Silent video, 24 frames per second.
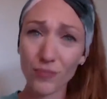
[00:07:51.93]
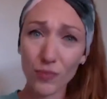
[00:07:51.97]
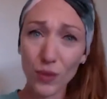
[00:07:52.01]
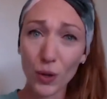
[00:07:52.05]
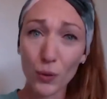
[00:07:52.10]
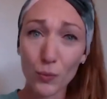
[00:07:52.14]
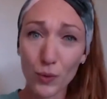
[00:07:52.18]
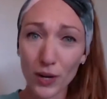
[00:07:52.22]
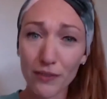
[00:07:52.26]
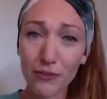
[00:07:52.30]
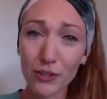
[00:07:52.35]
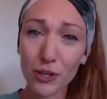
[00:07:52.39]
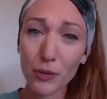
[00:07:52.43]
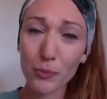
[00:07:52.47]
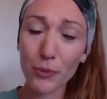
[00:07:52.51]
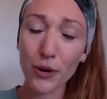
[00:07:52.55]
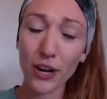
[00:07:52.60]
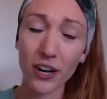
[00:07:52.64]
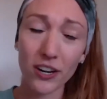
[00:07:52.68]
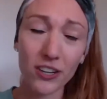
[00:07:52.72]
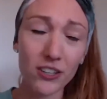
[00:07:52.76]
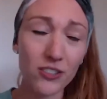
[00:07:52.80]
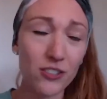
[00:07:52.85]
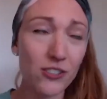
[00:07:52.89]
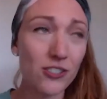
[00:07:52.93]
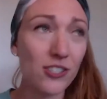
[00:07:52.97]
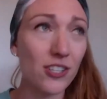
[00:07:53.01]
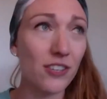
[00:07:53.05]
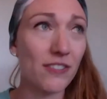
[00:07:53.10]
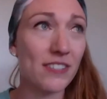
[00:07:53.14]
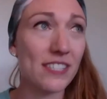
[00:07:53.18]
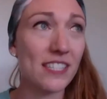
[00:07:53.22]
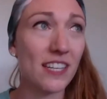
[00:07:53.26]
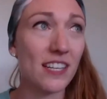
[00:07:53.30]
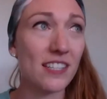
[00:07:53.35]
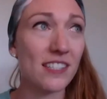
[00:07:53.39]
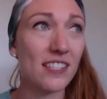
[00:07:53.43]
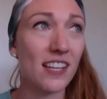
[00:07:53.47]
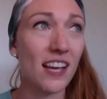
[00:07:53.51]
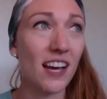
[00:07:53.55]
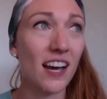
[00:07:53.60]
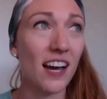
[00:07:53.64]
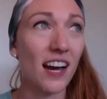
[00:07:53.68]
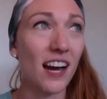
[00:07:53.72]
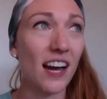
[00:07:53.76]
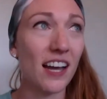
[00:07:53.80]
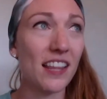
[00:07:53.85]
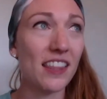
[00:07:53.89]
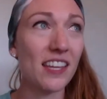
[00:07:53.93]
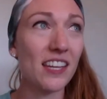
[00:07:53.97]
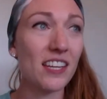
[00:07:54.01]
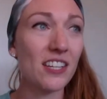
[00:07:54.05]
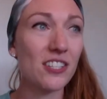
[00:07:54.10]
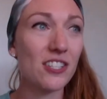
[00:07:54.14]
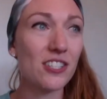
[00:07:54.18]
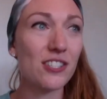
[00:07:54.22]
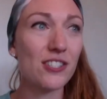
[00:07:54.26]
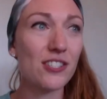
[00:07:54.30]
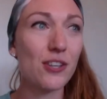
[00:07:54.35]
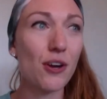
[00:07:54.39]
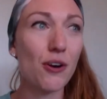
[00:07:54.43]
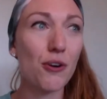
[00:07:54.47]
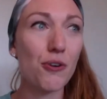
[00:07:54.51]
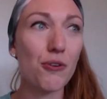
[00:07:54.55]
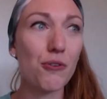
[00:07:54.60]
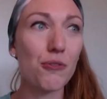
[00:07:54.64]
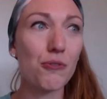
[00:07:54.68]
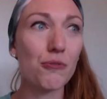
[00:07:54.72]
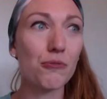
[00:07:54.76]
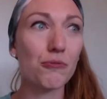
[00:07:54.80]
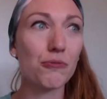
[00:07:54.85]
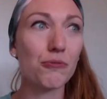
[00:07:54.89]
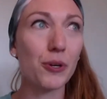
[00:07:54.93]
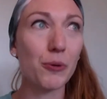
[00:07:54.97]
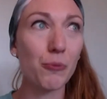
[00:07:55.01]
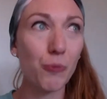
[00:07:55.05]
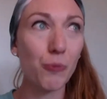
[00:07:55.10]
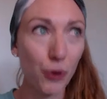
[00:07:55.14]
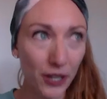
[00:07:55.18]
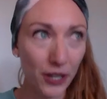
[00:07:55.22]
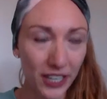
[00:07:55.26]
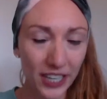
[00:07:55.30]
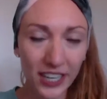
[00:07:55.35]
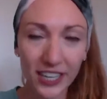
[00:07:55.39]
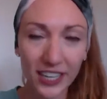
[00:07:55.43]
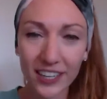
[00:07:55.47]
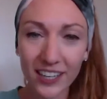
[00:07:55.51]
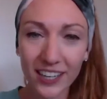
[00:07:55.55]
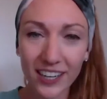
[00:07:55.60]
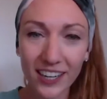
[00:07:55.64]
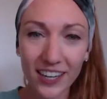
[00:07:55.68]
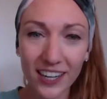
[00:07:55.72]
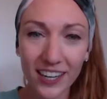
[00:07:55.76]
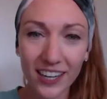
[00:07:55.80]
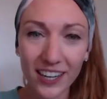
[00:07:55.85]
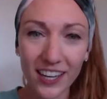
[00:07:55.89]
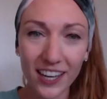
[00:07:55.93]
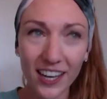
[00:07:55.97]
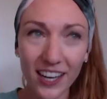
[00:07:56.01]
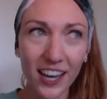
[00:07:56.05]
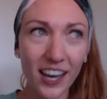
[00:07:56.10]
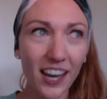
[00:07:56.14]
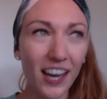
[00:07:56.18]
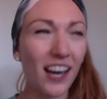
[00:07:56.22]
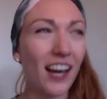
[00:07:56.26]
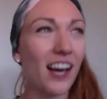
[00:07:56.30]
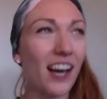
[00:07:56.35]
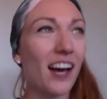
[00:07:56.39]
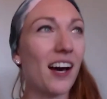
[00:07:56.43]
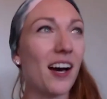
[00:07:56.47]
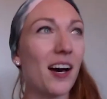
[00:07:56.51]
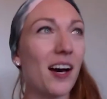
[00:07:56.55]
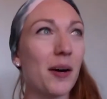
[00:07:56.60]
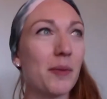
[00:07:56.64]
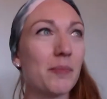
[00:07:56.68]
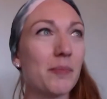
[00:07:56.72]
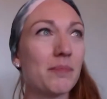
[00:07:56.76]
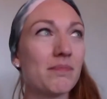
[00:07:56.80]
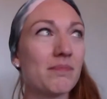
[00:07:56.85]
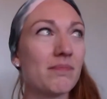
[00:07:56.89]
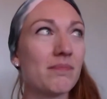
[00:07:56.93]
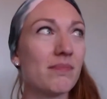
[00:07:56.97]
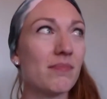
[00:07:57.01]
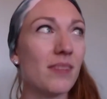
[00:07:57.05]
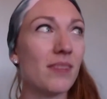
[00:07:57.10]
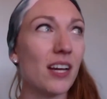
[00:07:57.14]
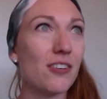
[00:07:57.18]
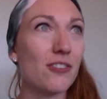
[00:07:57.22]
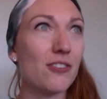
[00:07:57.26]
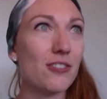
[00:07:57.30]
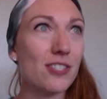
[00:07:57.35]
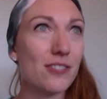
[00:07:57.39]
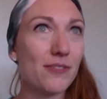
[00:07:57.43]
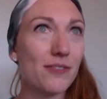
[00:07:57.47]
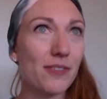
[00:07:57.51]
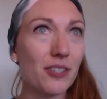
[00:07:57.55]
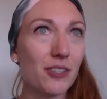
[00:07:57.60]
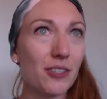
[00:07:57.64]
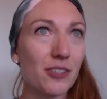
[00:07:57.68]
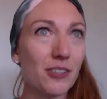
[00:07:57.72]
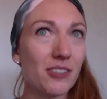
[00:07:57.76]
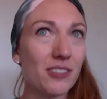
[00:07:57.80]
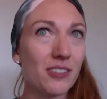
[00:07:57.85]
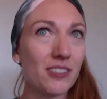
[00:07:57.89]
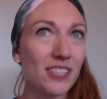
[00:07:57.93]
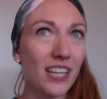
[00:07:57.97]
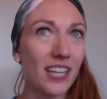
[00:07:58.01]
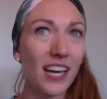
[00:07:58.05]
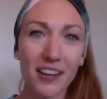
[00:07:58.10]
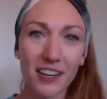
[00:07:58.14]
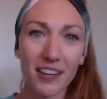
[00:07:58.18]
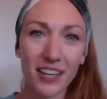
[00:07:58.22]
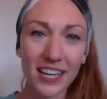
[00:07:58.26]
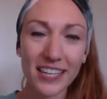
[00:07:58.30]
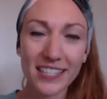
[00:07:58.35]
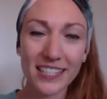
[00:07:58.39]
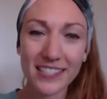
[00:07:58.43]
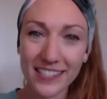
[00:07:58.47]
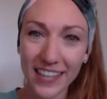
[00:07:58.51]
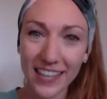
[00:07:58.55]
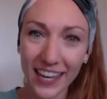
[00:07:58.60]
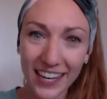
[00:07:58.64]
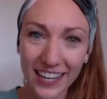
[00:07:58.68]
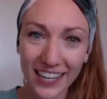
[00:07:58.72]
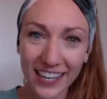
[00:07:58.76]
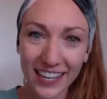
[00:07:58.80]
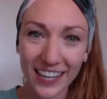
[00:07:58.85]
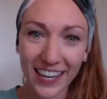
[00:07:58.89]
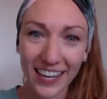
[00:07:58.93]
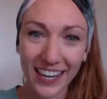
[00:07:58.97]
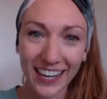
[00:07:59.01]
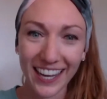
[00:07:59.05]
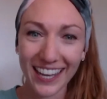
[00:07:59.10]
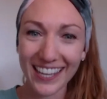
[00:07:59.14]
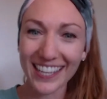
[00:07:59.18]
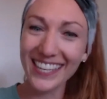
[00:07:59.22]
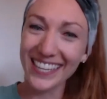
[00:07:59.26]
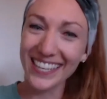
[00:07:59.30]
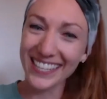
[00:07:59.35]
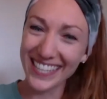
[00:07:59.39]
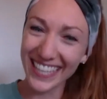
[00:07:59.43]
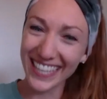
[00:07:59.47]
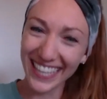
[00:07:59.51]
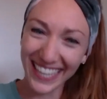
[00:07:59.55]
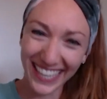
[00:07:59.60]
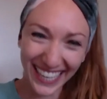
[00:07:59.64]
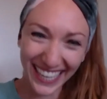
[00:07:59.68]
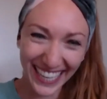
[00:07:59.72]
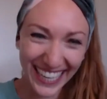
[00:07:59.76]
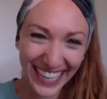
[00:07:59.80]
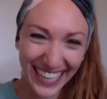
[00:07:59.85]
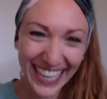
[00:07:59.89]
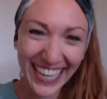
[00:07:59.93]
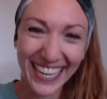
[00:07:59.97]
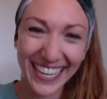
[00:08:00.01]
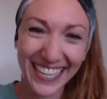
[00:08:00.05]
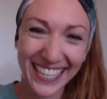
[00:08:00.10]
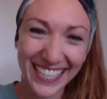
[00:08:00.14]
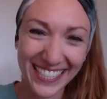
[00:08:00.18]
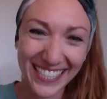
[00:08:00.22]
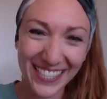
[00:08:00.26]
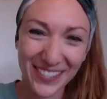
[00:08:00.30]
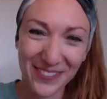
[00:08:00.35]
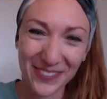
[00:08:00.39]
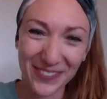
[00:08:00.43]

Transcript: whatever your product or service does, I think it's just so rewarding. And you just feel, excited, I guess, is the